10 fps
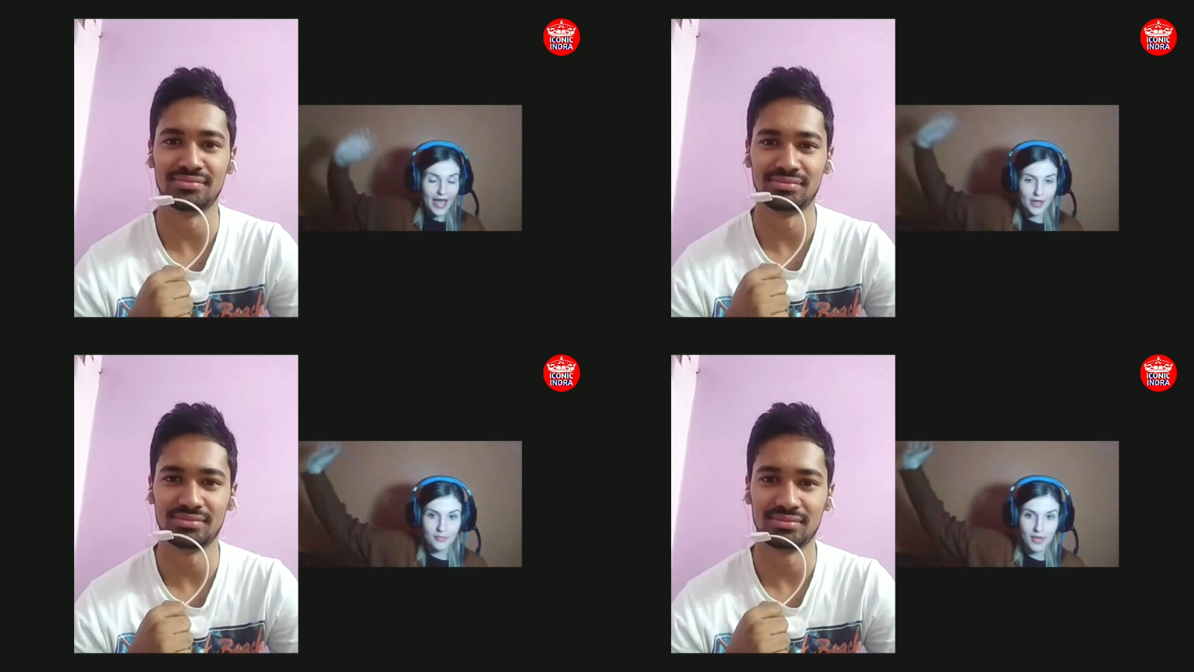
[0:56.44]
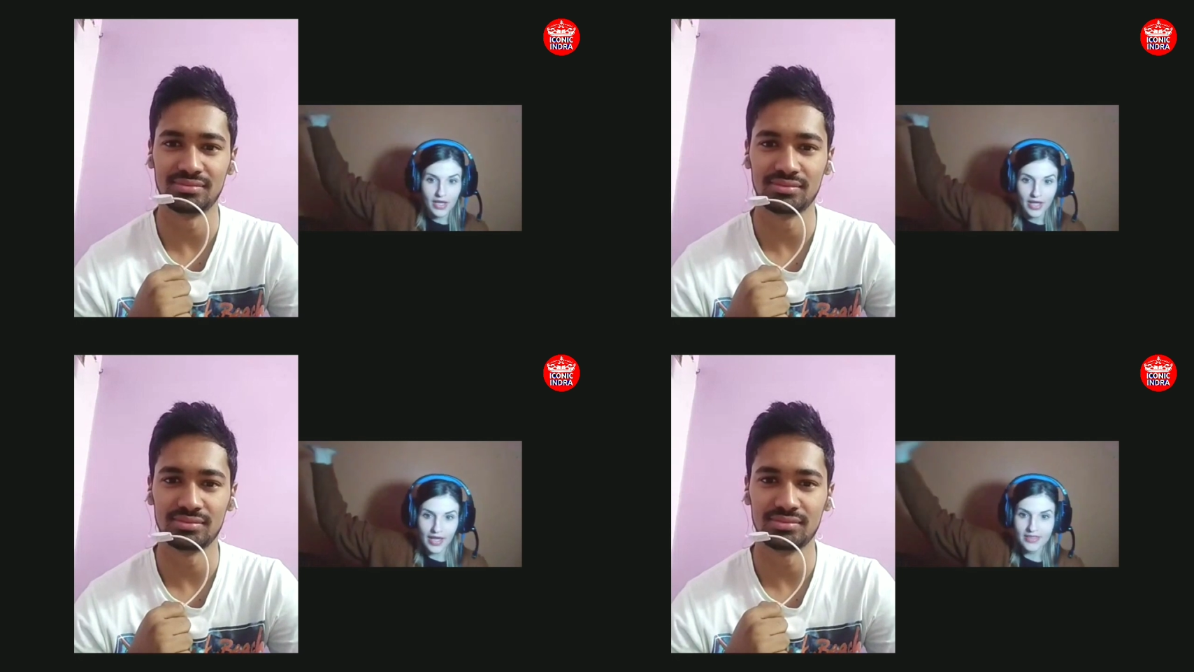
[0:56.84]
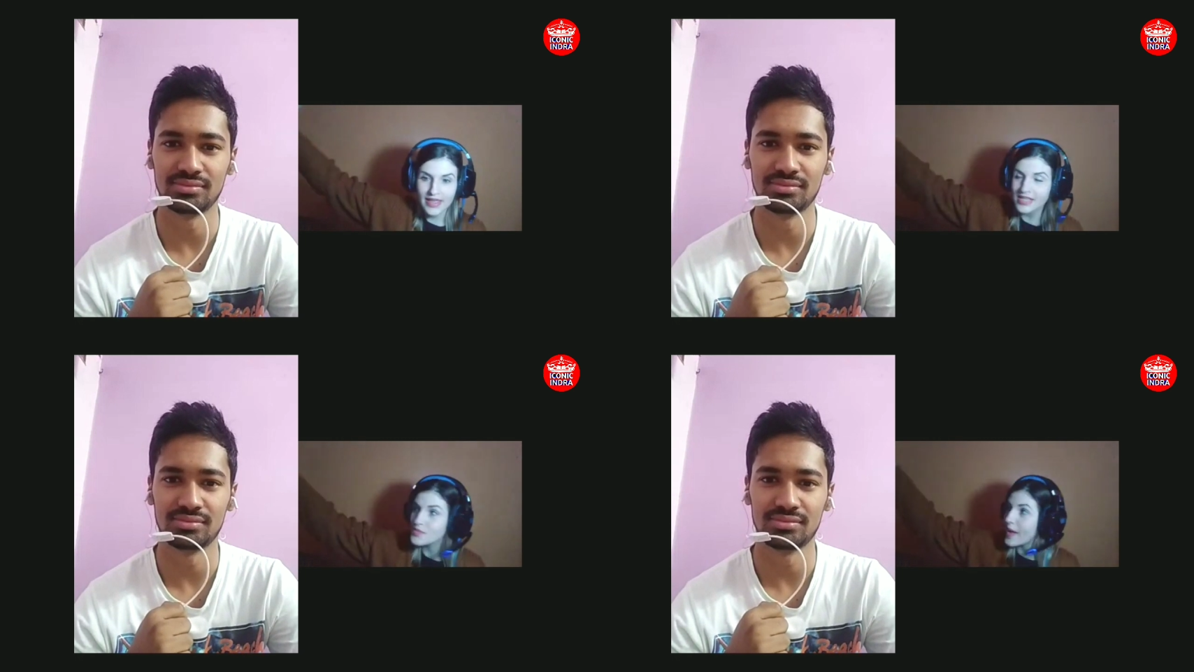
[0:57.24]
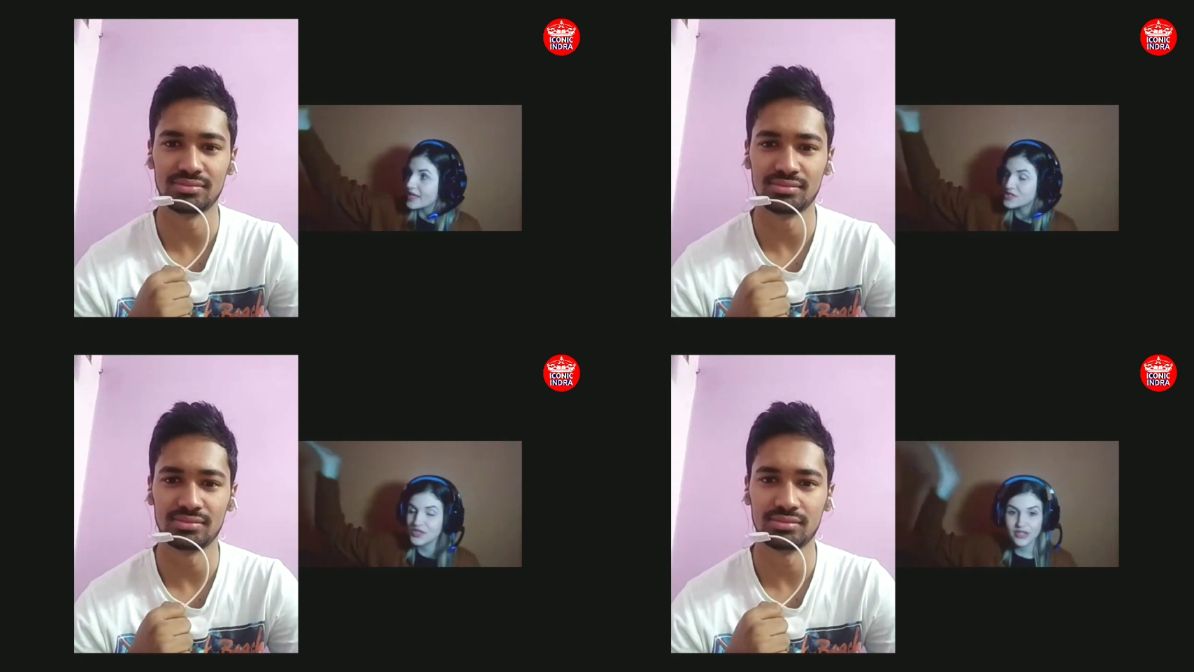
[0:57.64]
Speaker 1: Um, and that's why
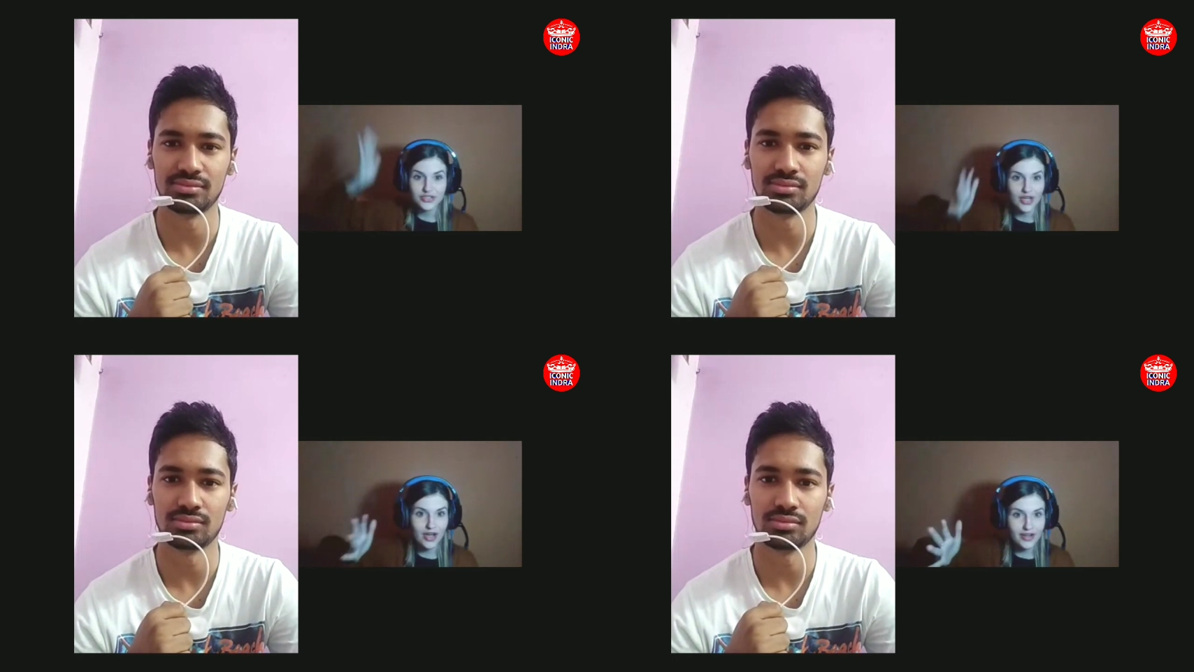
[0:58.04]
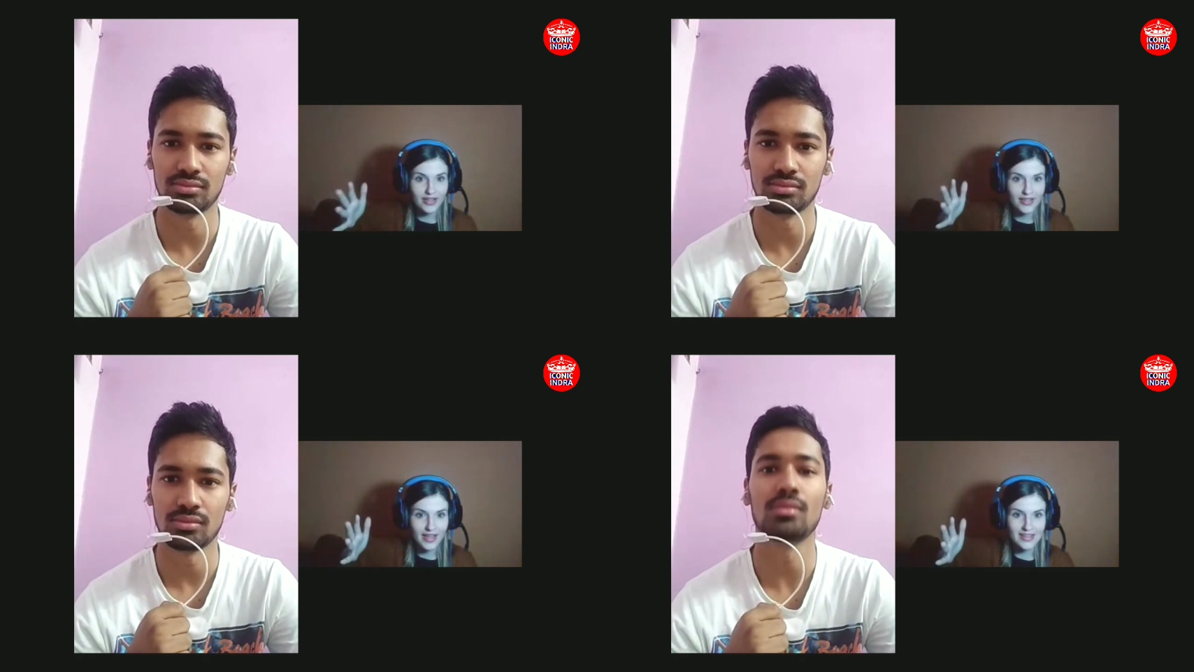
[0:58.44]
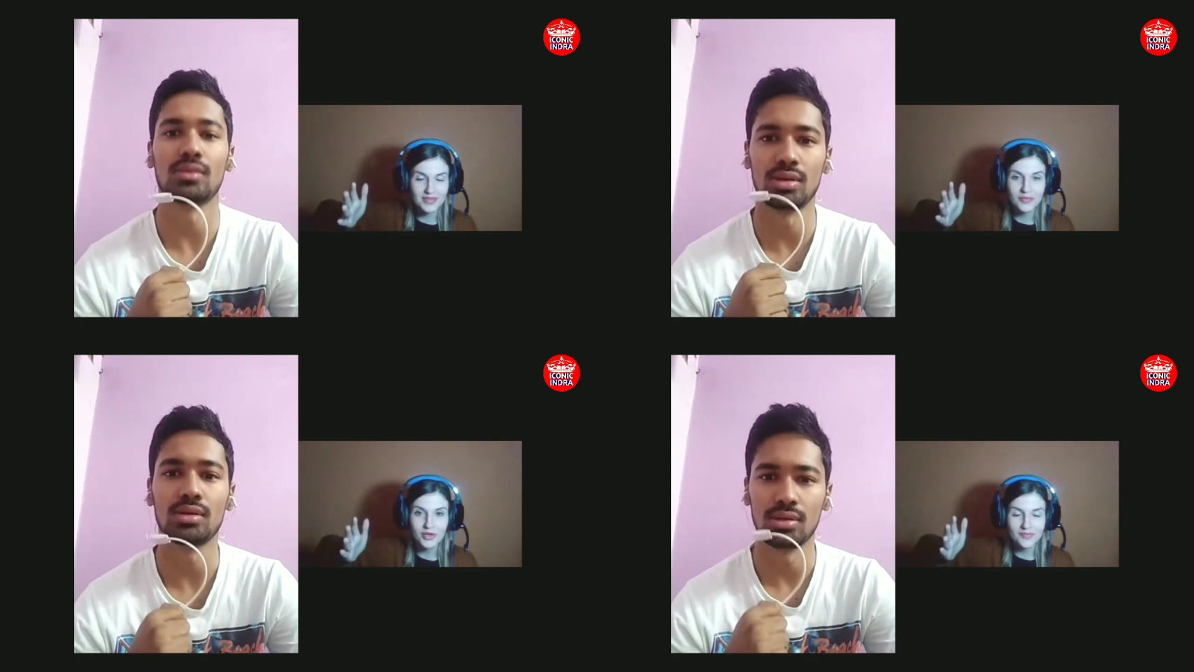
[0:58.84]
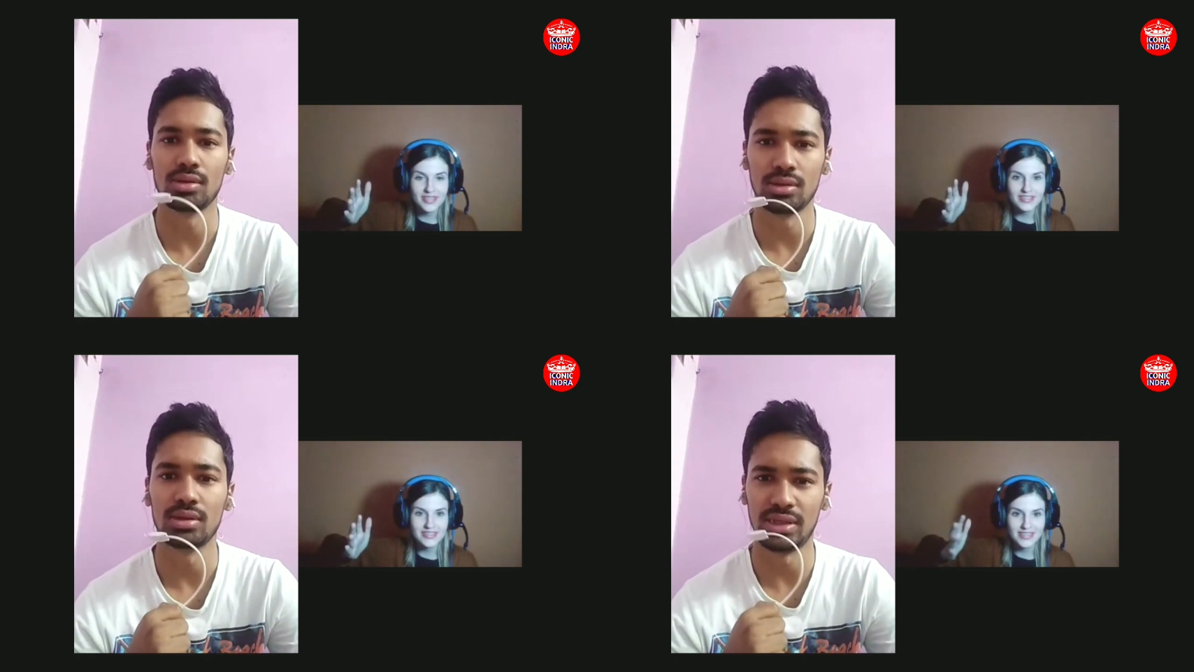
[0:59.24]
it's so dark at the
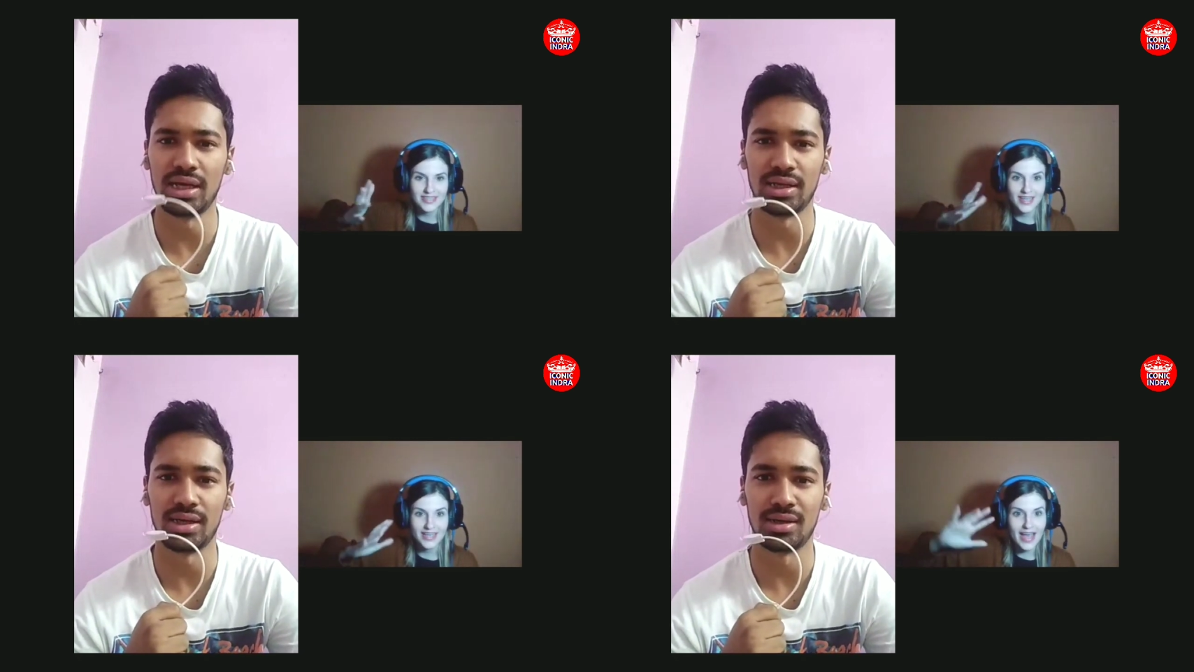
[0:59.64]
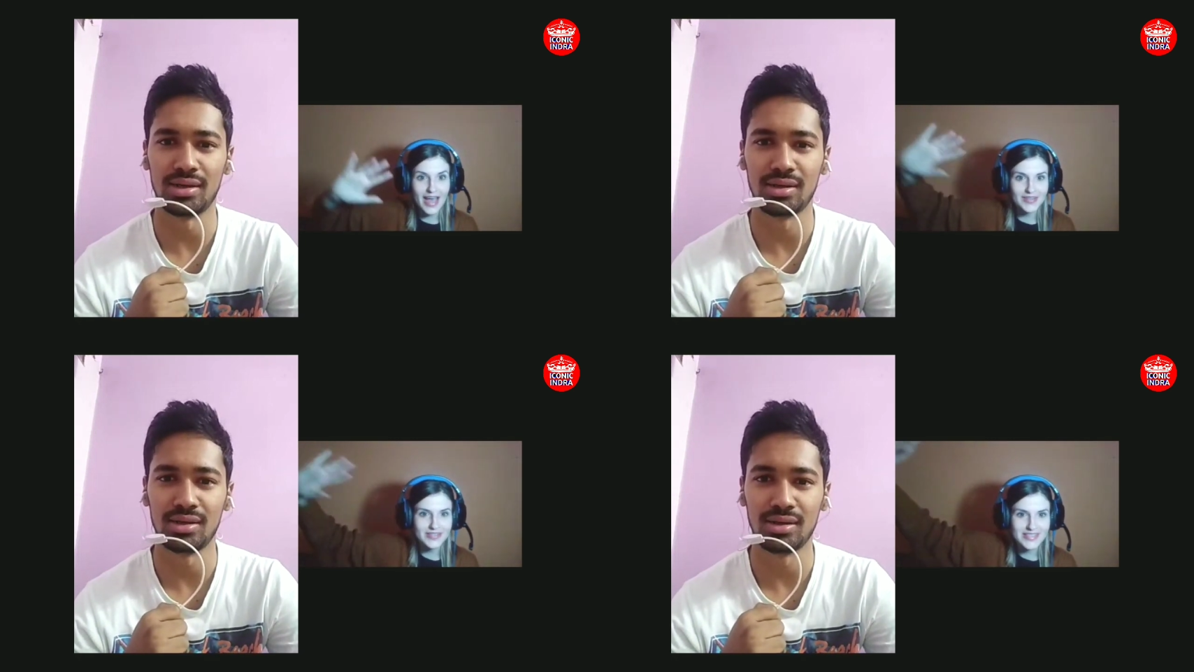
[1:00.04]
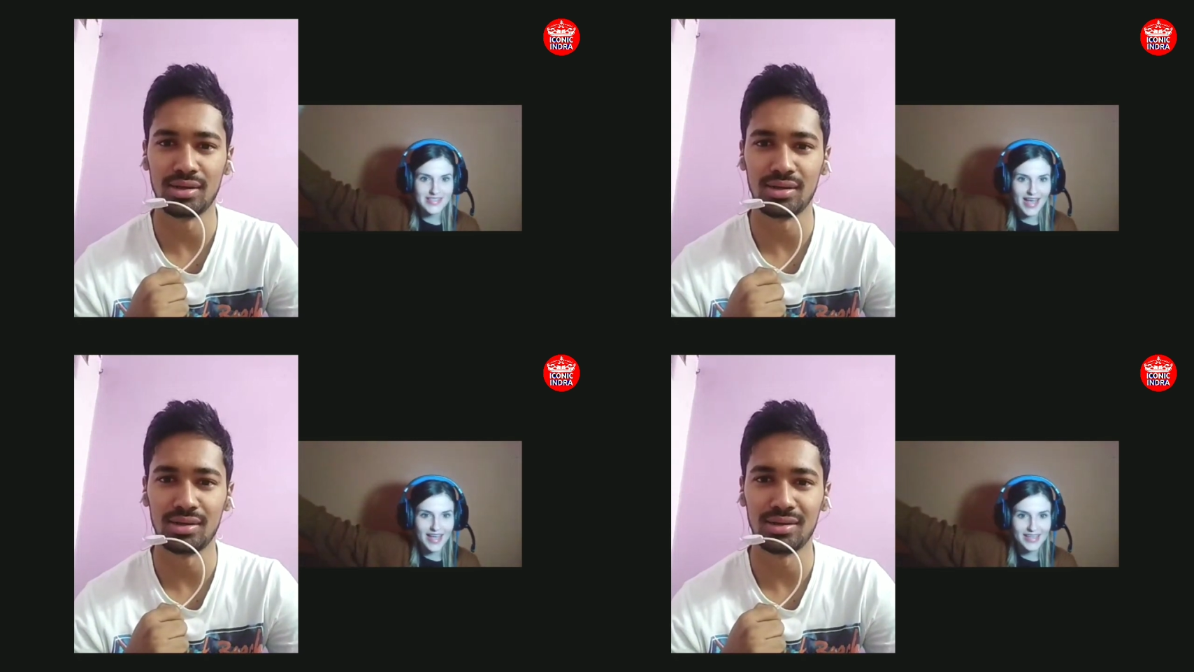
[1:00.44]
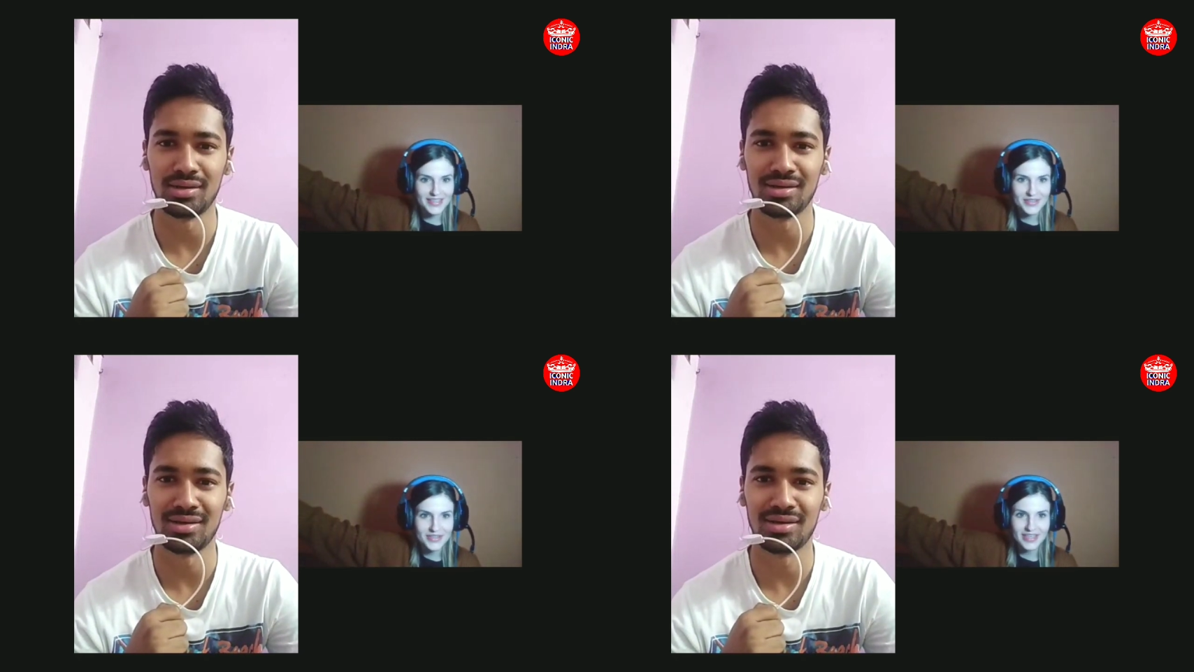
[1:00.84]
moment. Yeah. Like outside